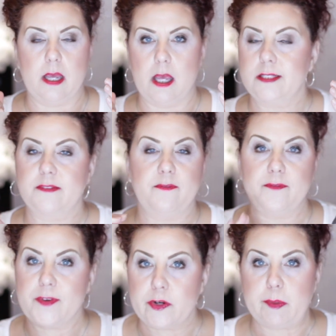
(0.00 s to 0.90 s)
it's
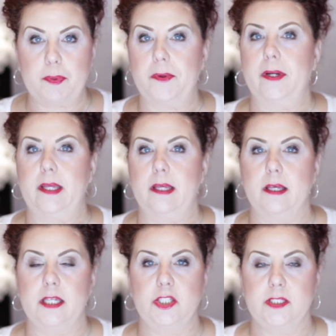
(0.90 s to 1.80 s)
very pretty.
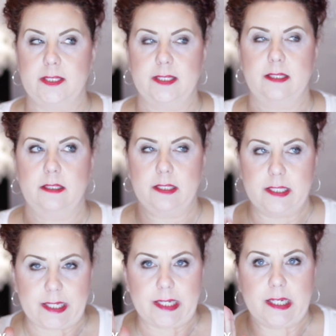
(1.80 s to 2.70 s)
It's just
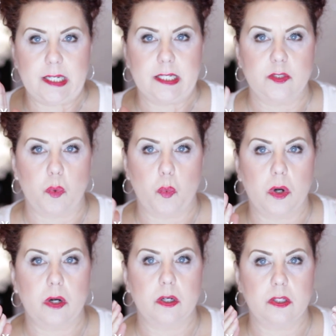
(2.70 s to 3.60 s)
getting it to
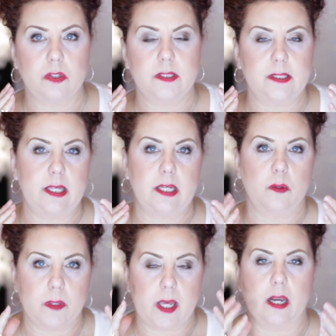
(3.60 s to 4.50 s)
work on your skin
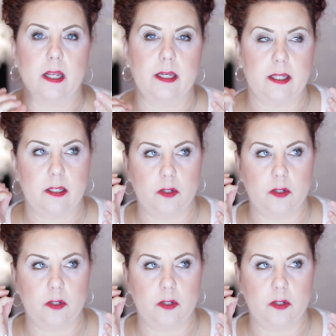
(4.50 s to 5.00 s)
without it